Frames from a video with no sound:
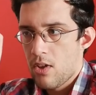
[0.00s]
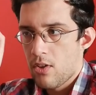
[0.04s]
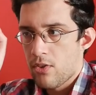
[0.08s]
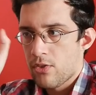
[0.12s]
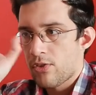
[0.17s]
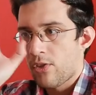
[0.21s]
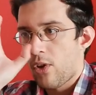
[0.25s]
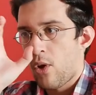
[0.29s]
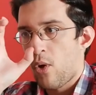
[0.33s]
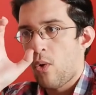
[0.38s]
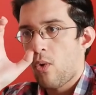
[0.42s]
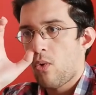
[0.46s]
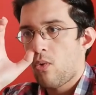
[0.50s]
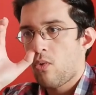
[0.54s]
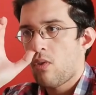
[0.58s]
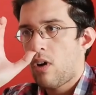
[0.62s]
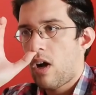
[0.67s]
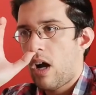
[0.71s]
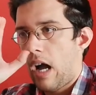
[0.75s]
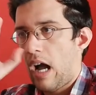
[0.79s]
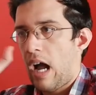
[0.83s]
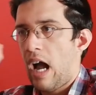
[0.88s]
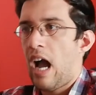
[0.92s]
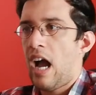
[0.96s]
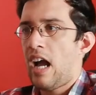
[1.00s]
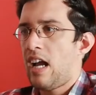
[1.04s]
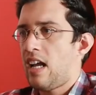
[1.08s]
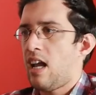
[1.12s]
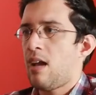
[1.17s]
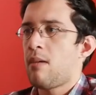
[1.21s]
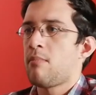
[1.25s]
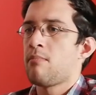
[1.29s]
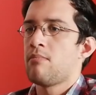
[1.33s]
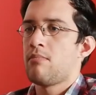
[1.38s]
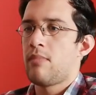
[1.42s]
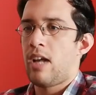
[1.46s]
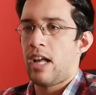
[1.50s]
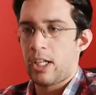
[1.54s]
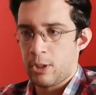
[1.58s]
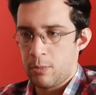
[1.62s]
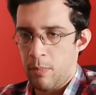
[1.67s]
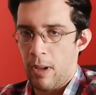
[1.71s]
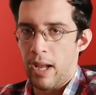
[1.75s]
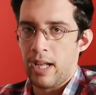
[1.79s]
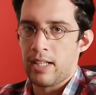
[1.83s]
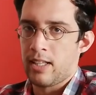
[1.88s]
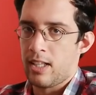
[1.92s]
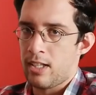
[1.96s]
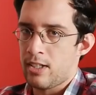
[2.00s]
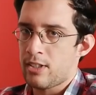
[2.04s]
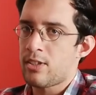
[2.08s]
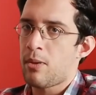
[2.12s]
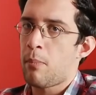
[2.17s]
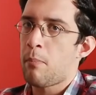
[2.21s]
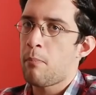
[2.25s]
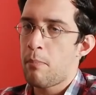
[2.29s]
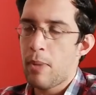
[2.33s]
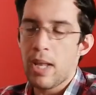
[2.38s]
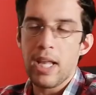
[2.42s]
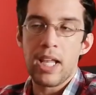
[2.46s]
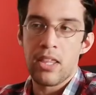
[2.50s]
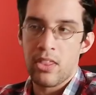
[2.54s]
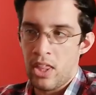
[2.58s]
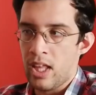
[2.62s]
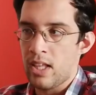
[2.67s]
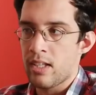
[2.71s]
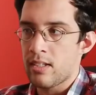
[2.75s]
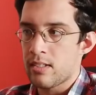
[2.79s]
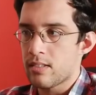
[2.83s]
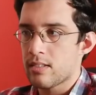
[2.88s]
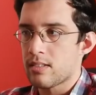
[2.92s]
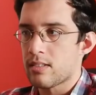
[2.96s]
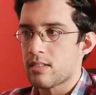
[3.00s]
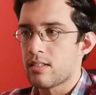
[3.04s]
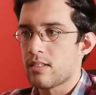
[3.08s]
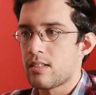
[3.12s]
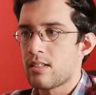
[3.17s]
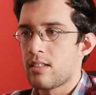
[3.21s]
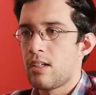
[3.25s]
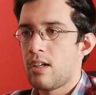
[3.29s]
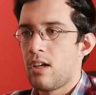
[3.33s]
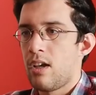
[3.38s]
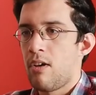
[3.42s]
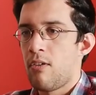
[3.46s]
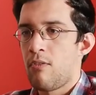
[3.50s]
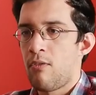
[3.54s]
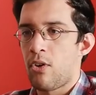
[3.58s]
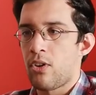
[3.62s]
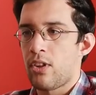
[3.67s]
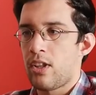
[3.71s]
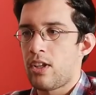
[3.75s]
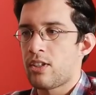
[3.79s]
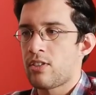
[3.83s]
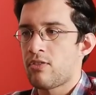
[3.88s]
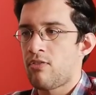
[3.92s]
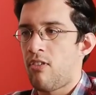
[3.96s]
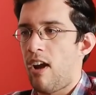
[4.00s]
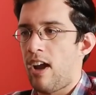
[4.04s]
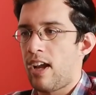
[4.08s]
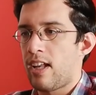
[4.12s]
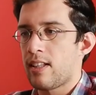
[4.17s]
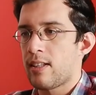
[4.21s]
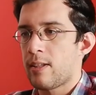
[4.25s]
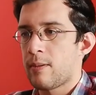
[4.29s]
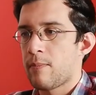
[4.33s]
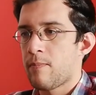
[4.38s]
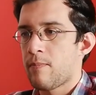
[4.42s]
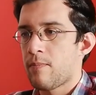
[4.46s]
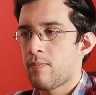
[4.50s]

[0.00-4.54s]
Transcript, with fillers: So I am expecting some big things for this fight.